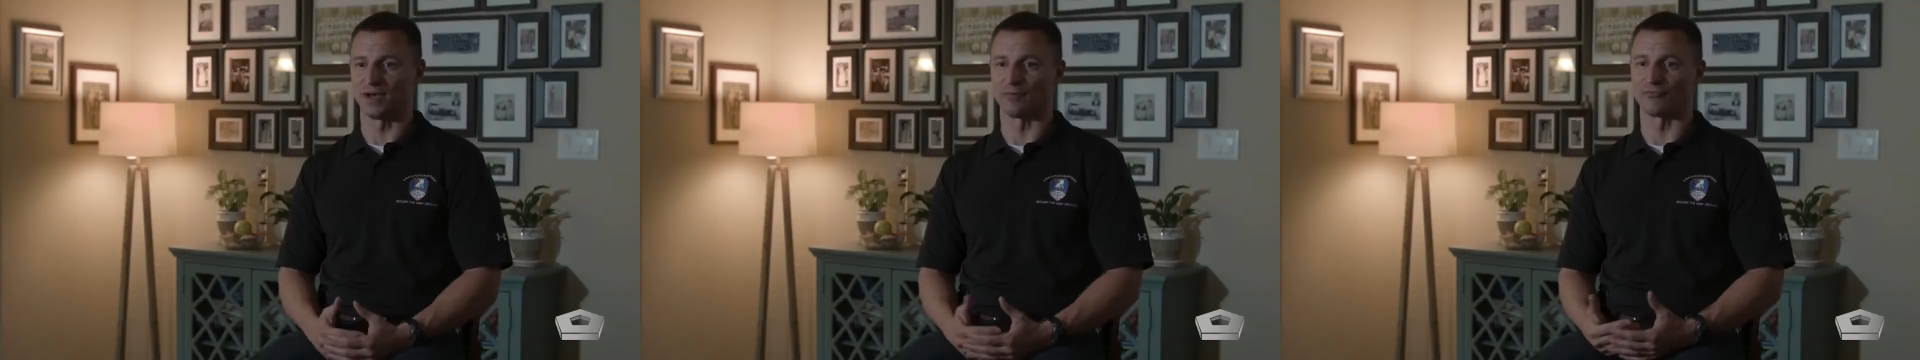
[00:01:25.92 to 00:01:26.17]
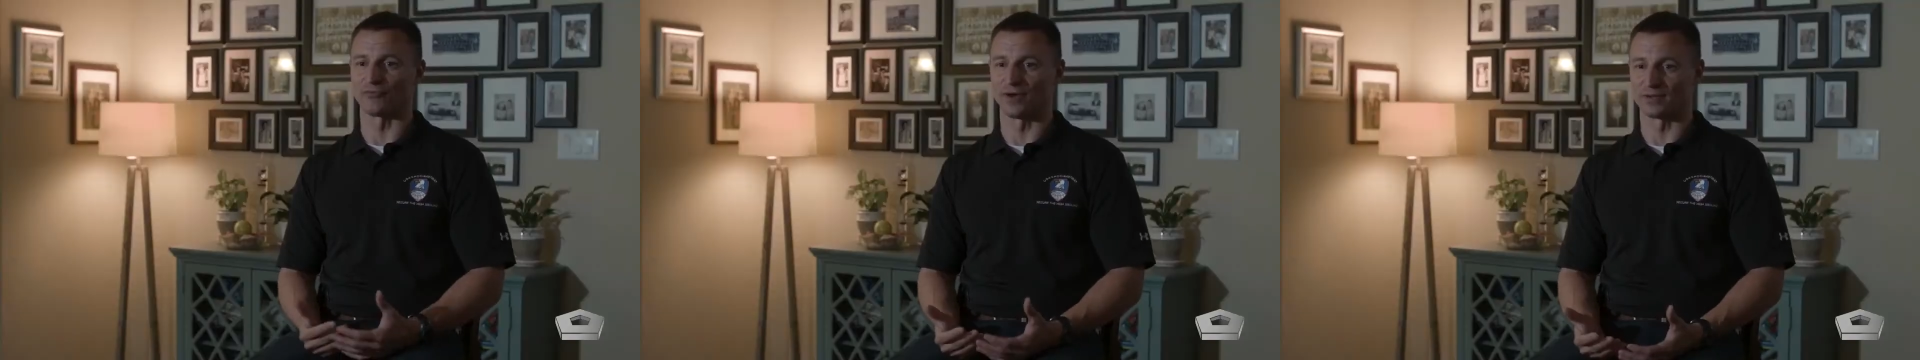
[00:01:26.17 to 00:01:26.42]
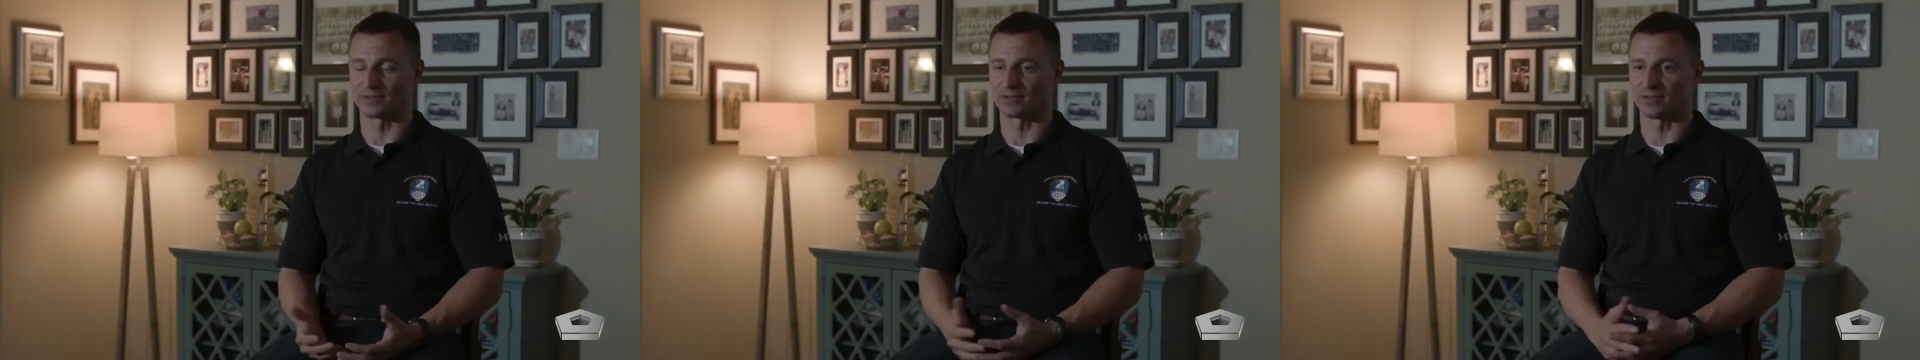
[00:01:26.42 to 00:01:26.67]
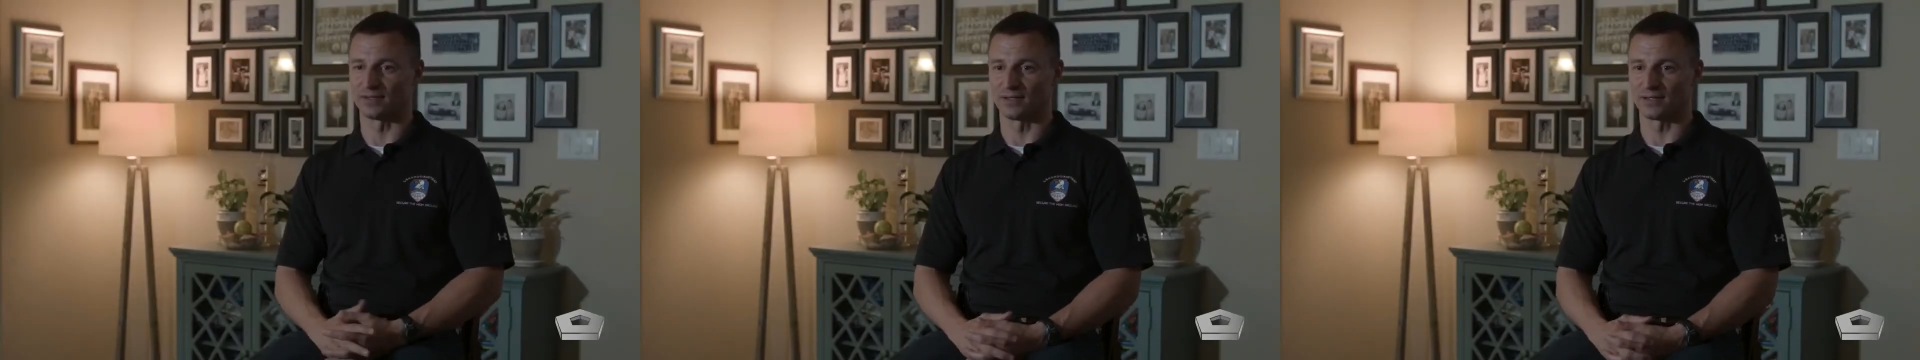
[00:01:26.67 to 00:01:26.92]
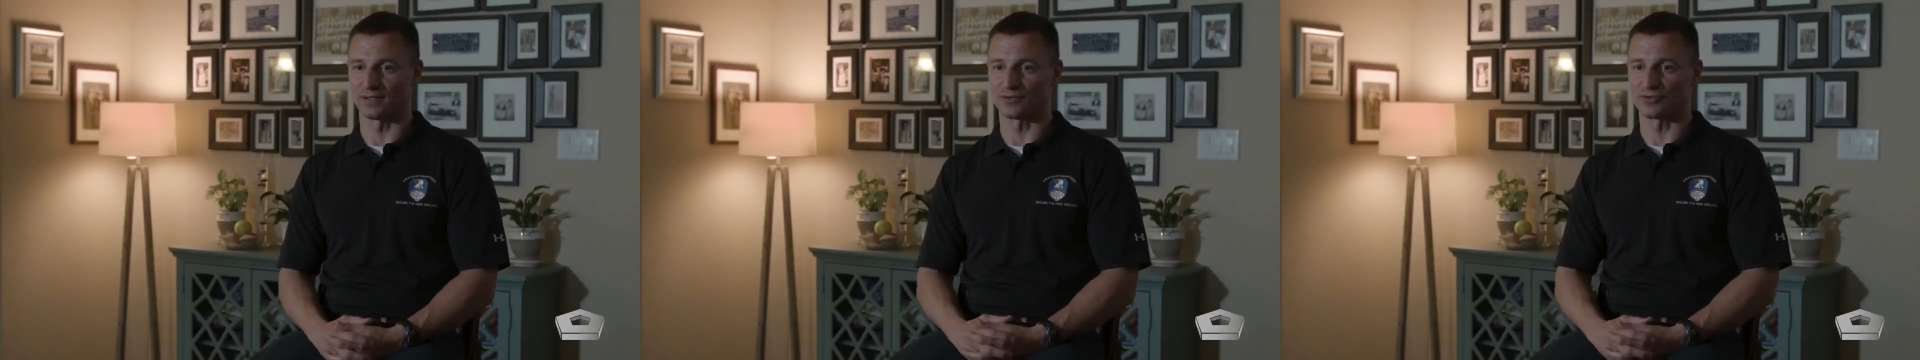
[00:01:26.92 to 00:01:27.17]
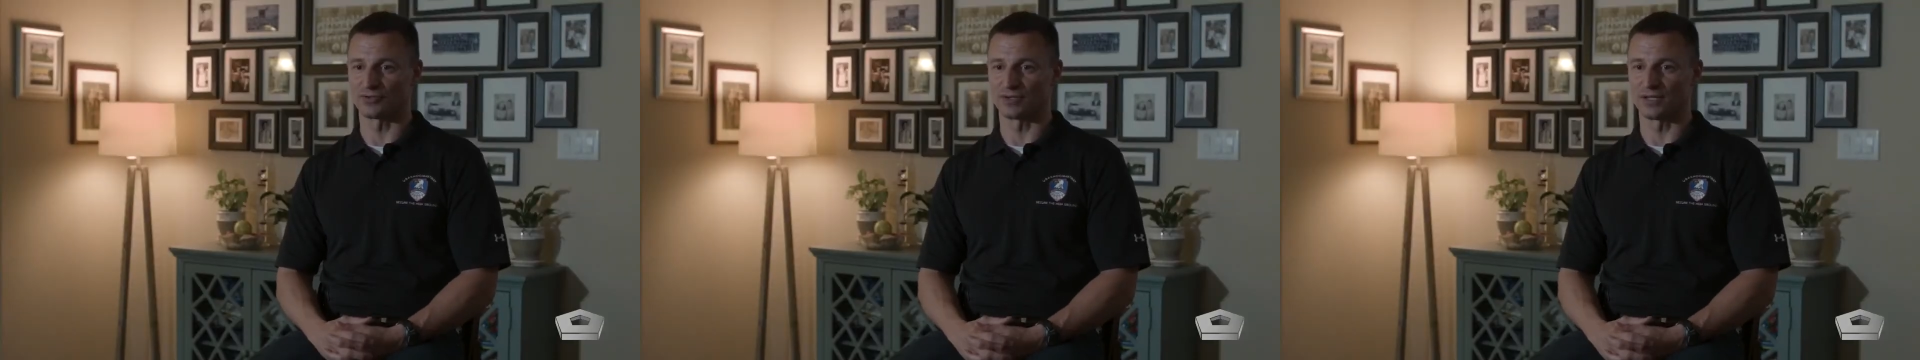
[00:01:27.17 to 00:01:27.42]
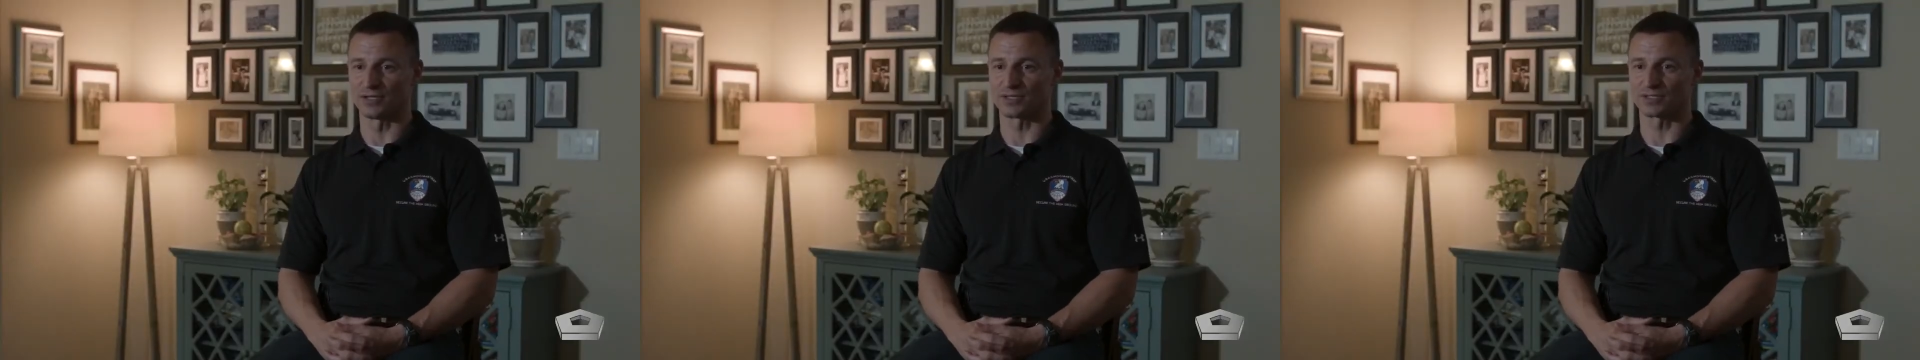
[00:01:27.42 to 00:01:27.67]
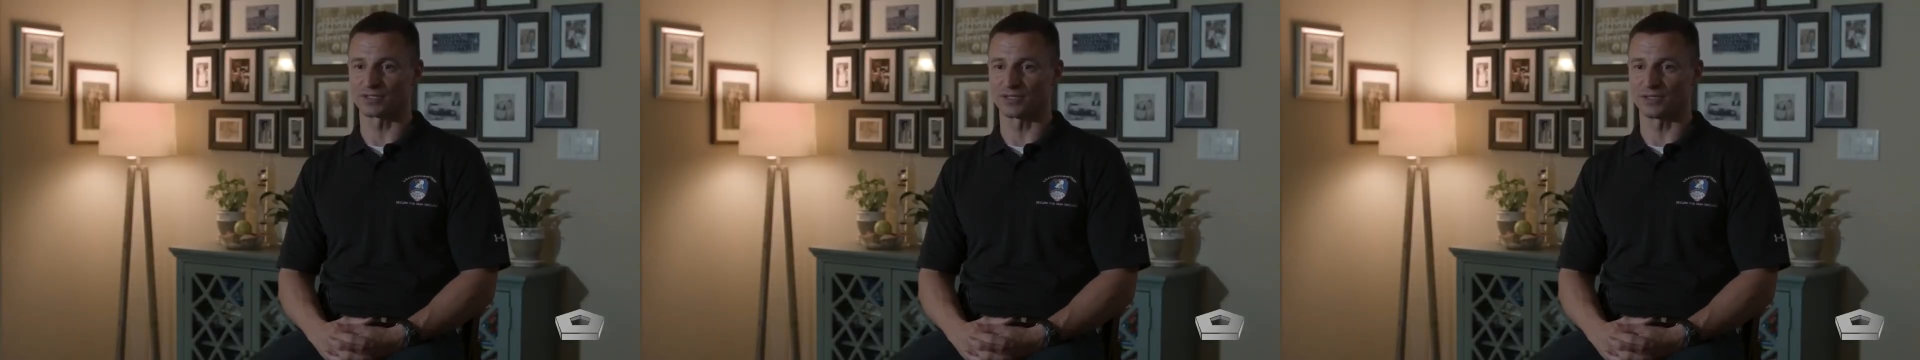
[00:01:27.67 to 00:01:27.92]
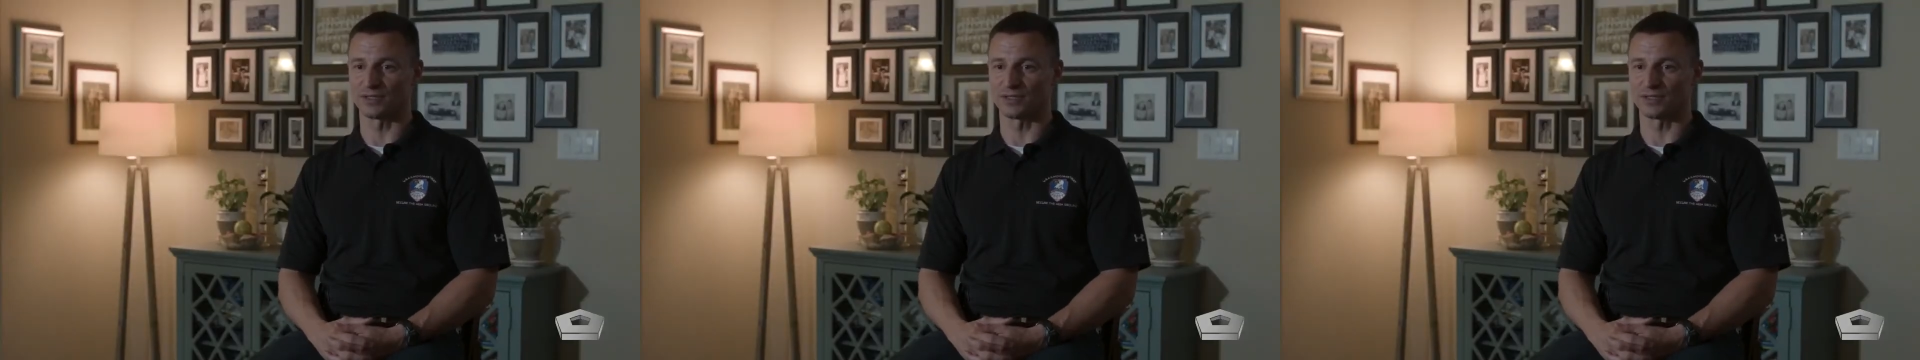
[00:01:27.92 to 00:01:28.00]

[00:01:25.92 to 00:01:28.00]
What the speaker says: up front, and it's